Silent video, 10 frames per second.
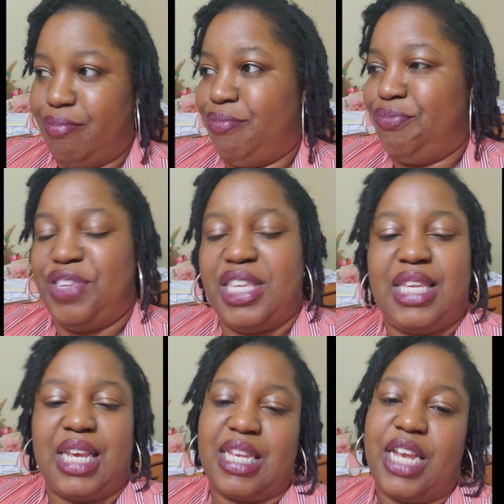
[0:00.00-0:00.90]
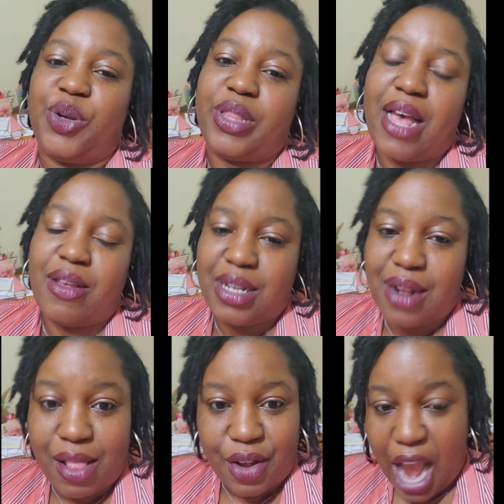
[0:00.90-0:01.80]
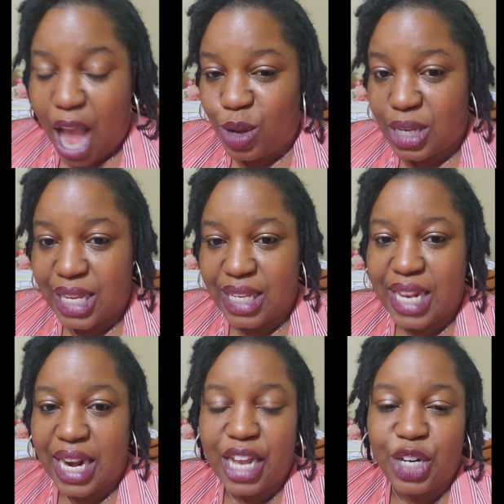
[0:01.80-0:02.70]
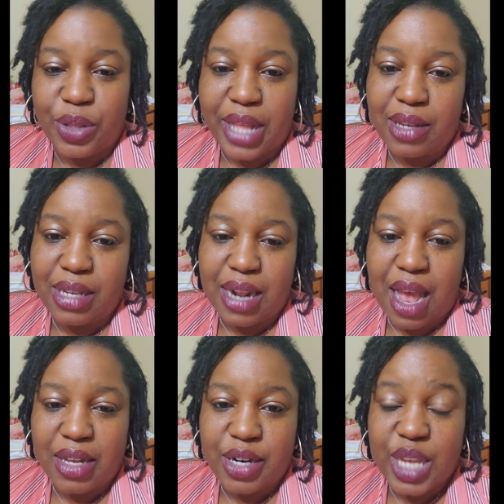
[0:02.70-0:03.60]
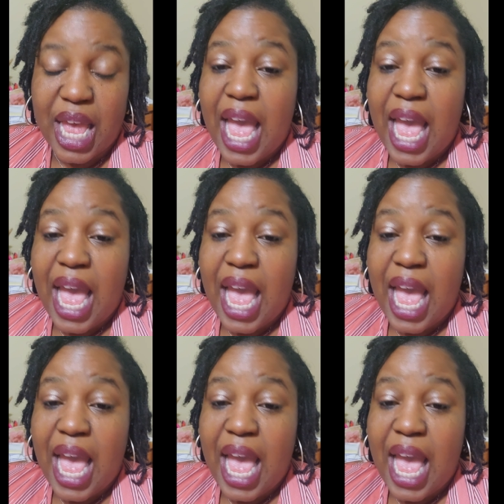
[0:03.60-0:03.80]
$600,000 house listed at $100,000.